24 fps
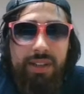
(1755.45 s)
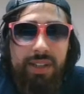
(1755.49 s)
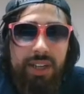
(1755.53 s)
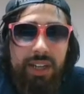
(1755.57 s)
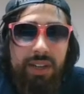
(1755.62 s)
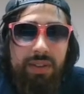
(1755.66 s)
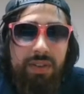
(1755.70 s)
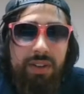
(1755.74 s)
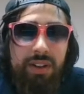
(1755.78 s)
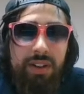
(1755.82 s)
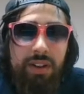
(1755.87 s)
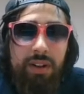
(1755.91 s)
and
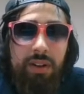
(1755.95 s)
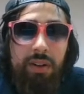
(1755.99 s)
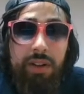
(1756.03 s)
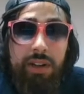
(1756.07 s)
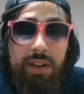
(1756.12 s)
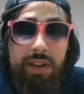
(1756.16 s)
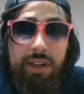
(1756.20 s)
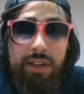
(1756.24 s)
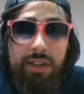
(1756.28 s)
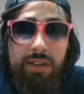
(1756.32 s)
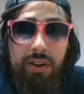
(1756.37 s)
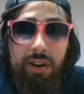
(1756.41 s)
even
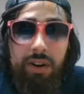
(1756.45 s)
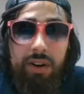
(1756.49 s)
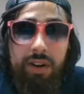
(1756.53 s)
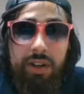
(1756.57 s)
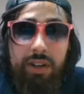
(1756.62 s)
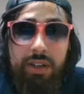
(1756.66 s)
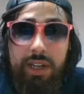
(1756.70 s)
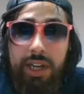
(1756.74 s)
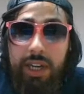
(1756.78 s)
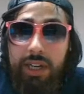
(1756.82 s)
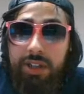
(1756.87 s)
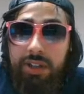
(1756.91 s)
loneliness are
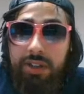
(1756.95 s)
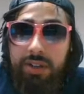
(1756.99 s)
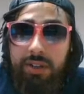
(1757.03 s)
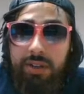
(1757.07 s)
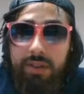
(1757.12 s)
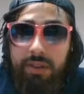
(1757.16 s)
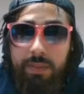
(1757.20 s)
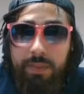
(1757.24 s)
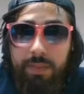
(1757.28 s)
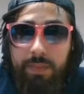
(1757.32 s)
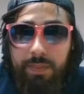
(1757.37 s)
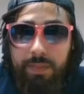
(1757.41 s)

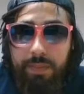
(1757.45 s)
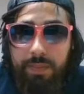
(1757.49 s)
contagious.